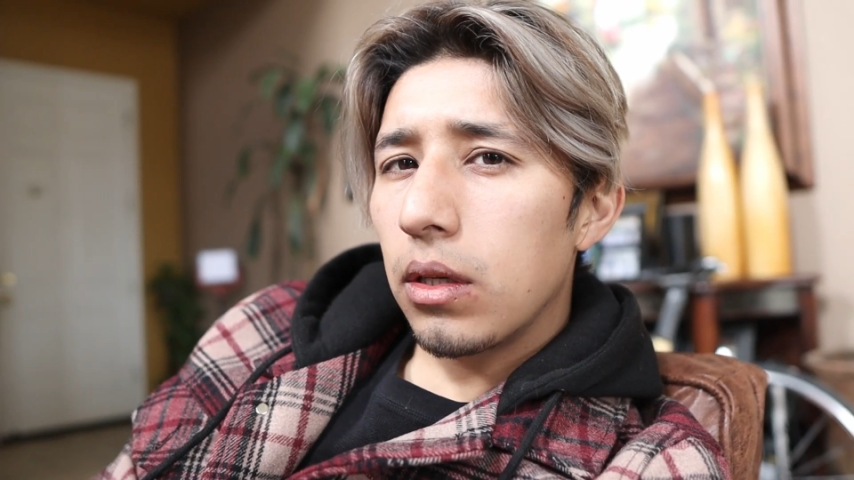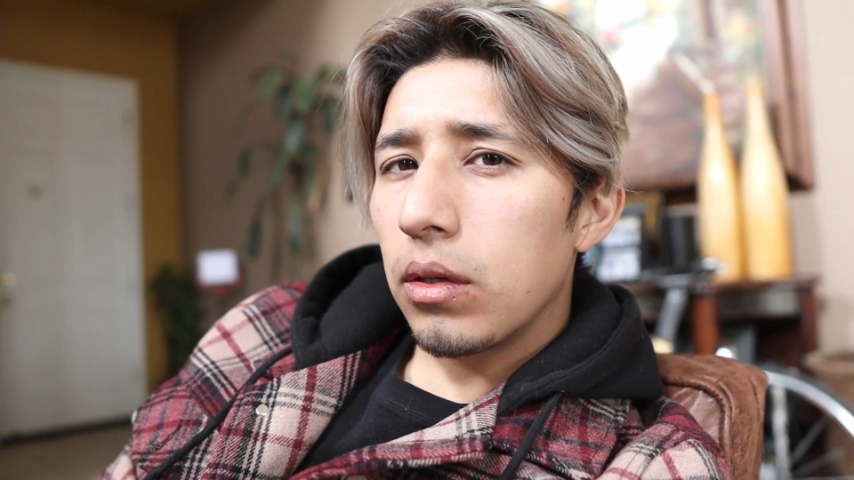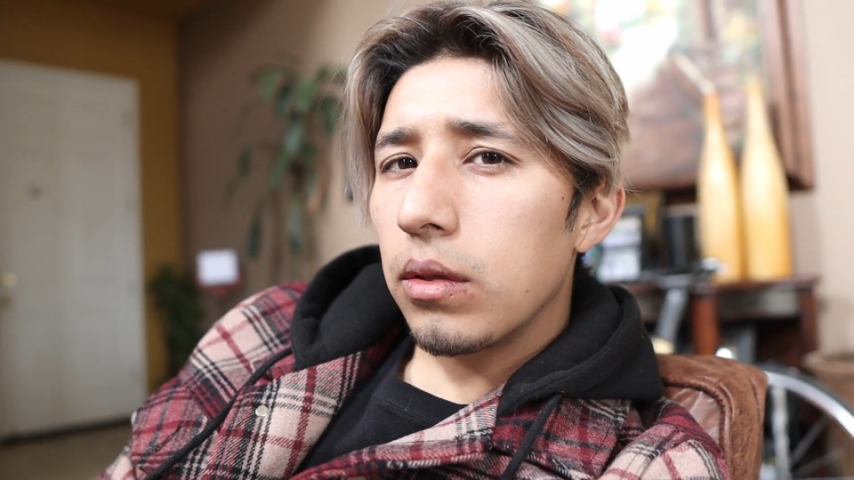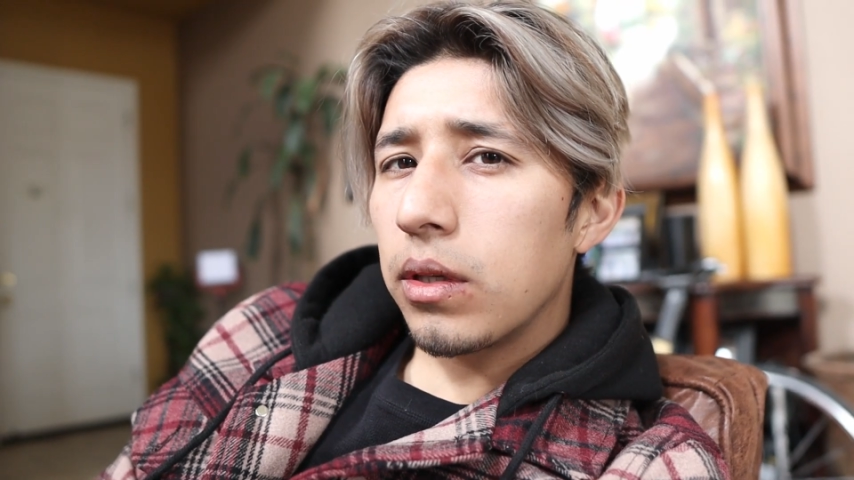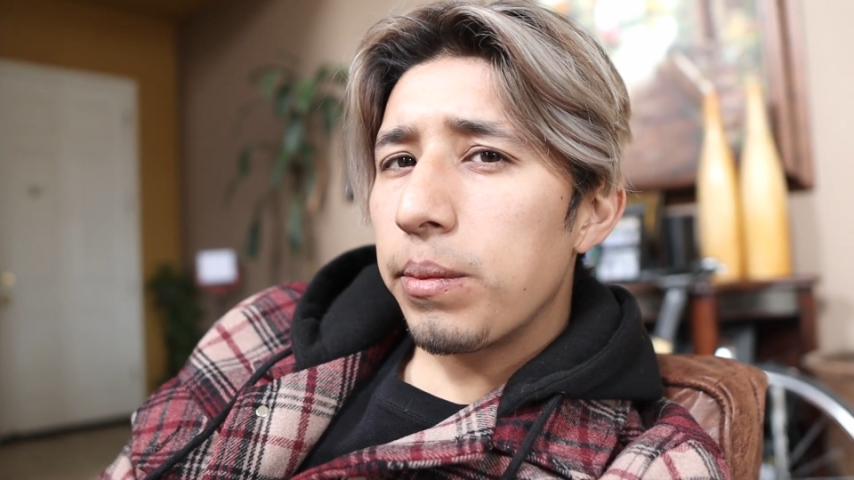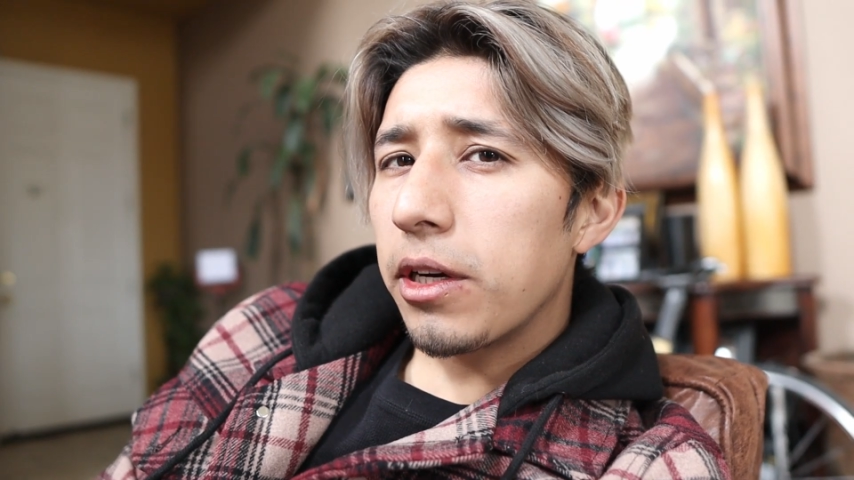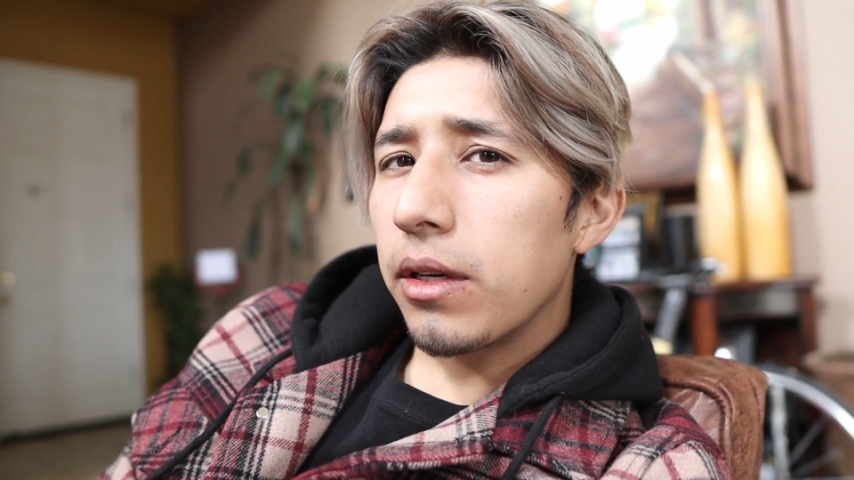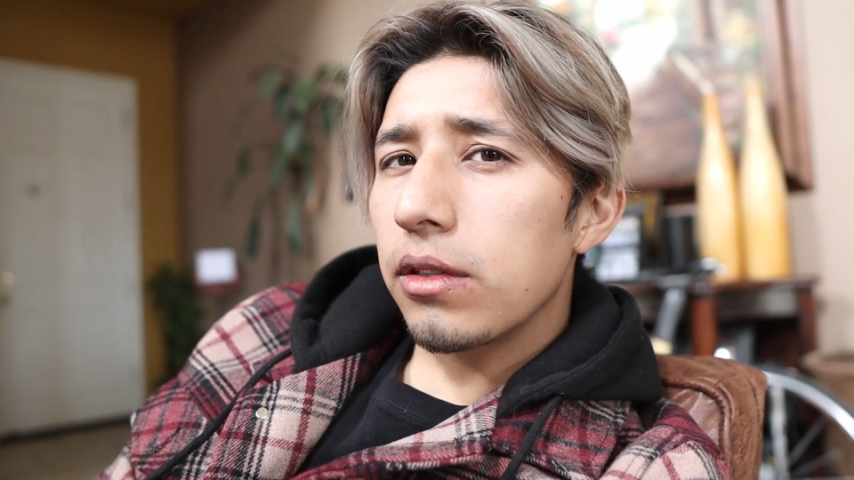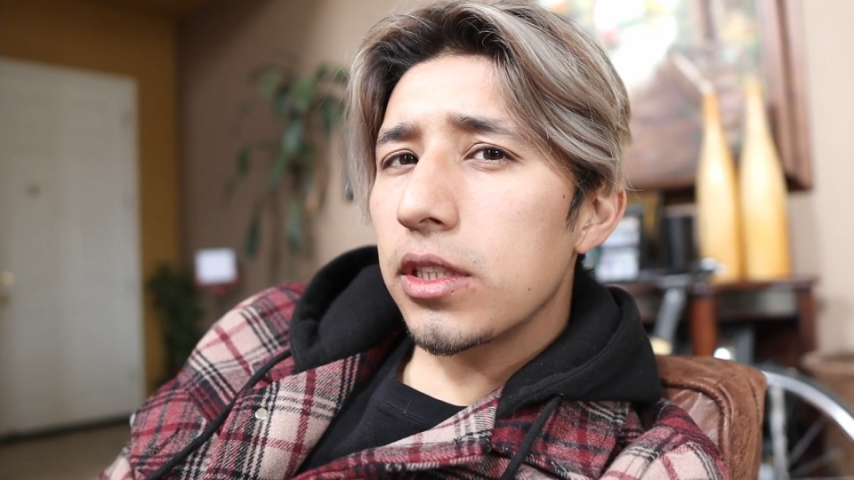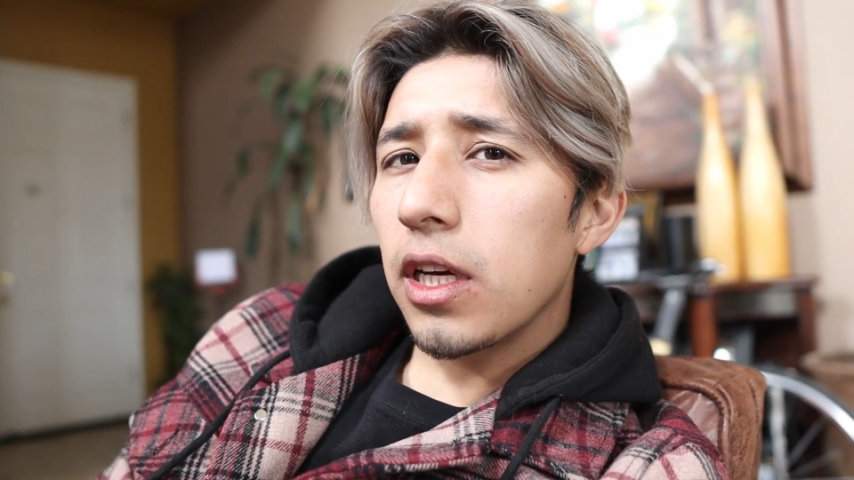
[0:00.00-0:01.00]
Don't go
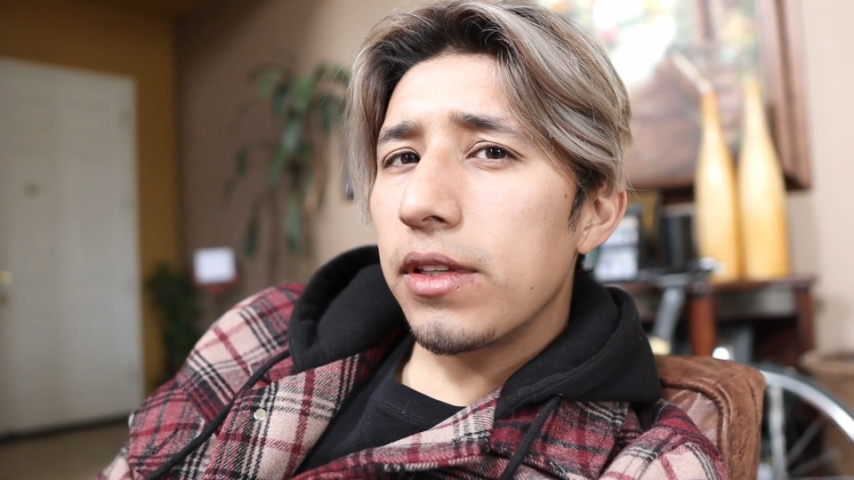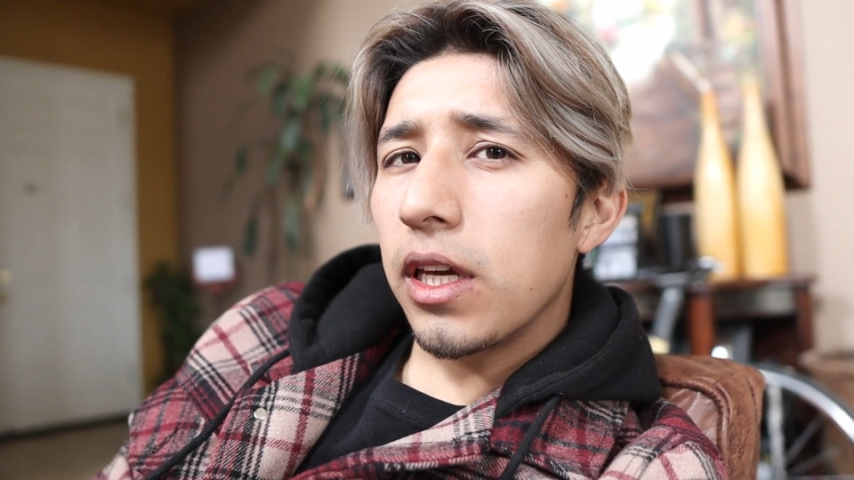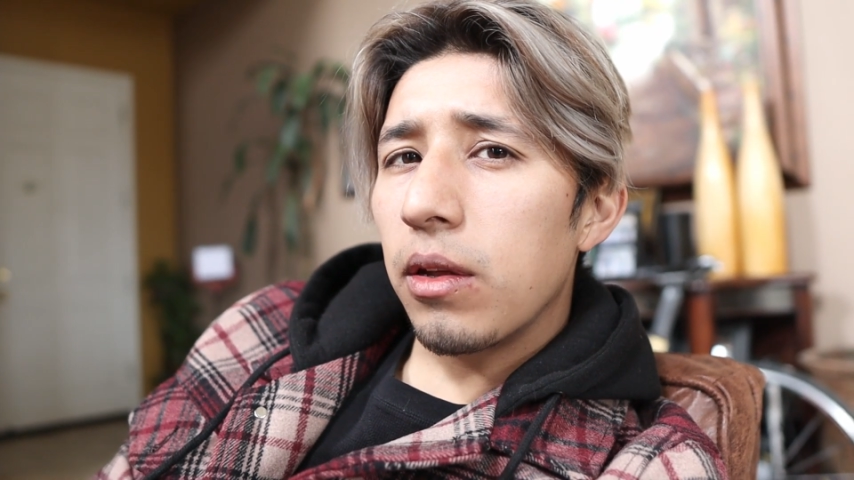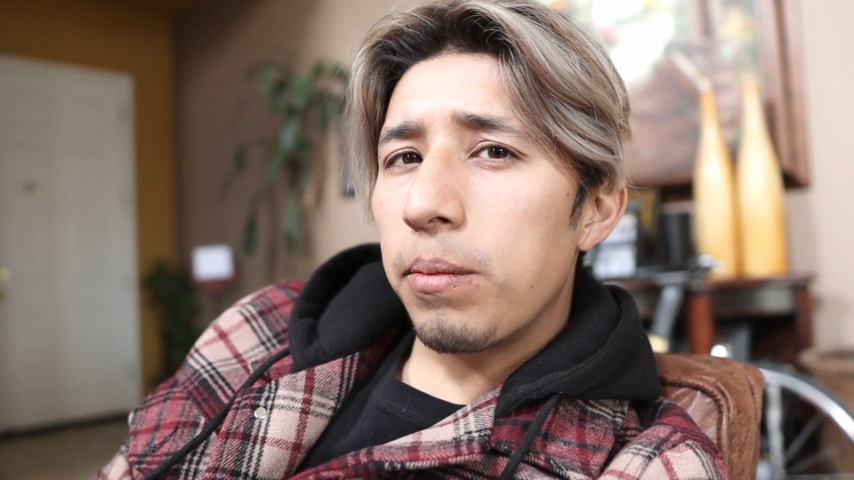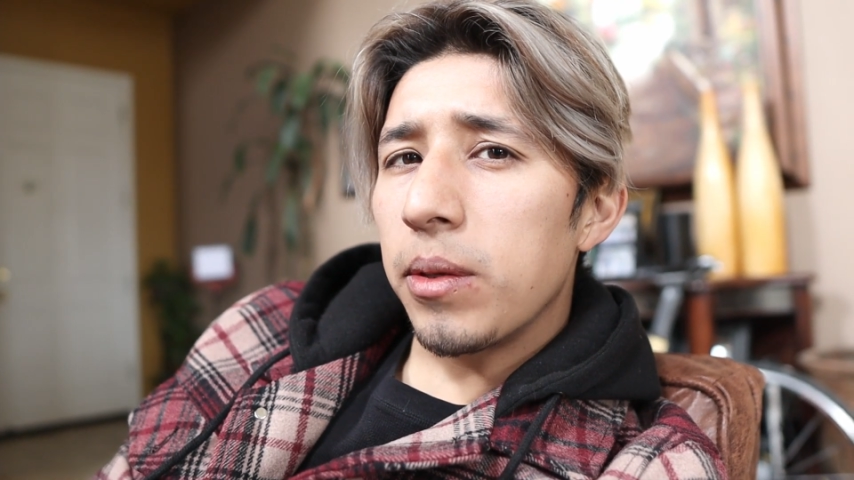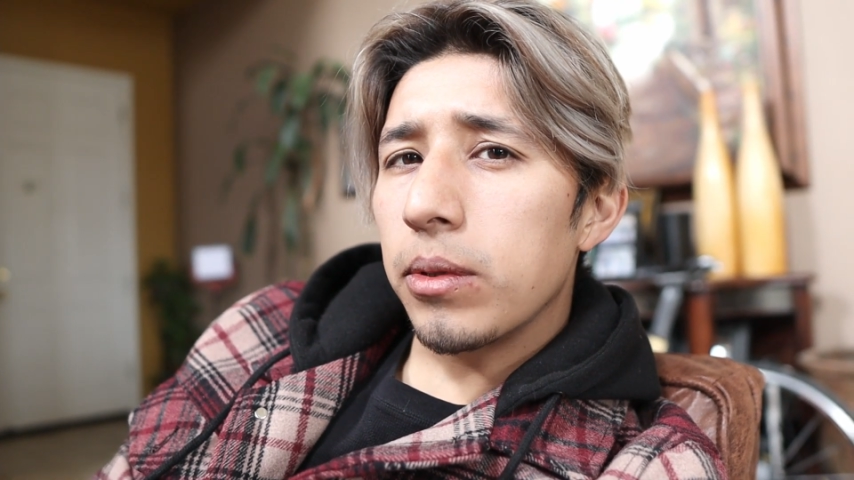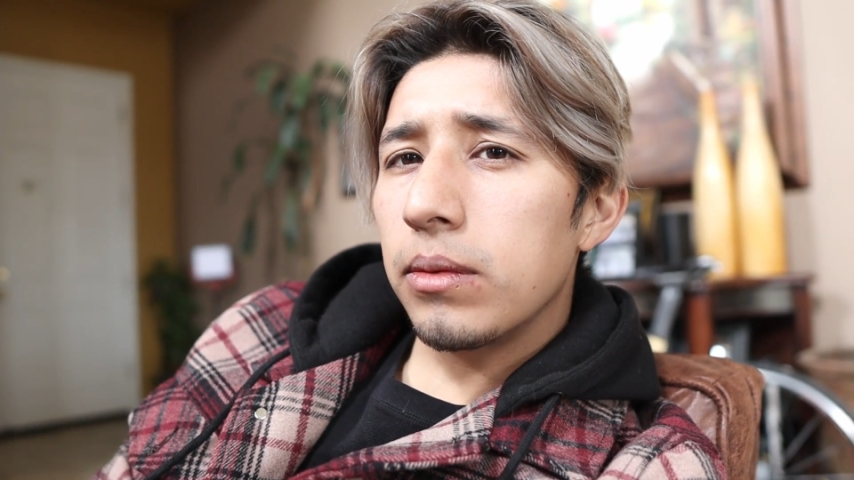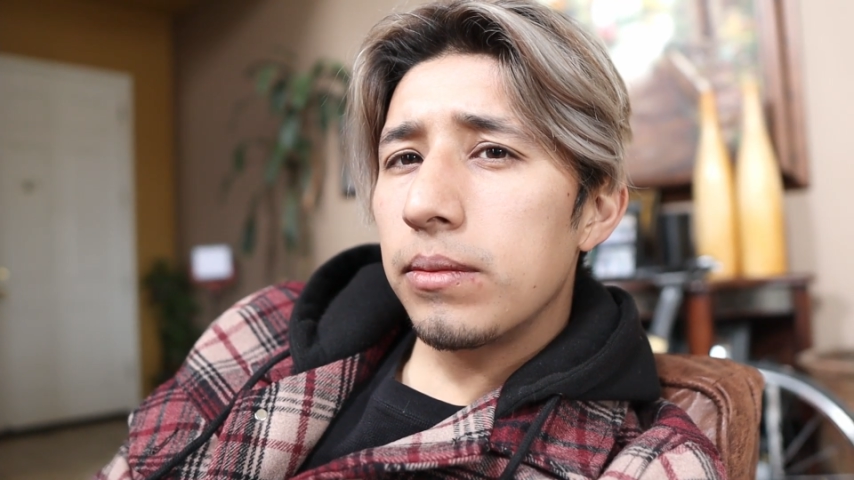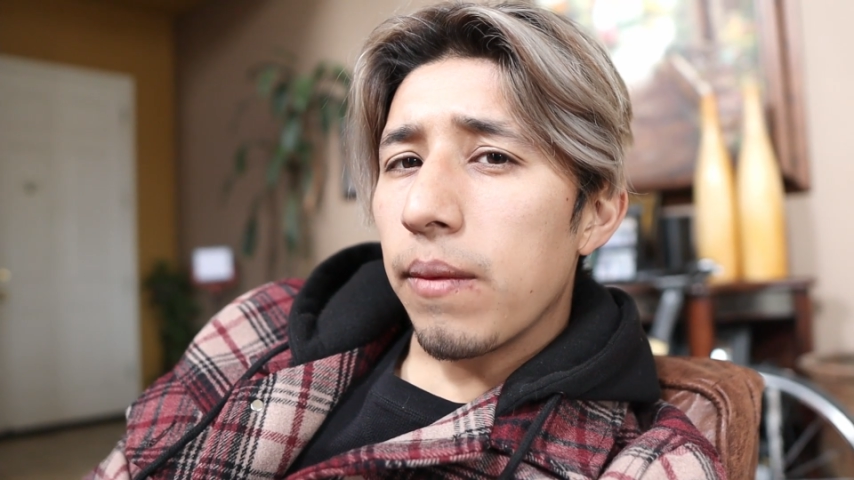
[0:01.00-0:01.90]
comparing yourself to other people.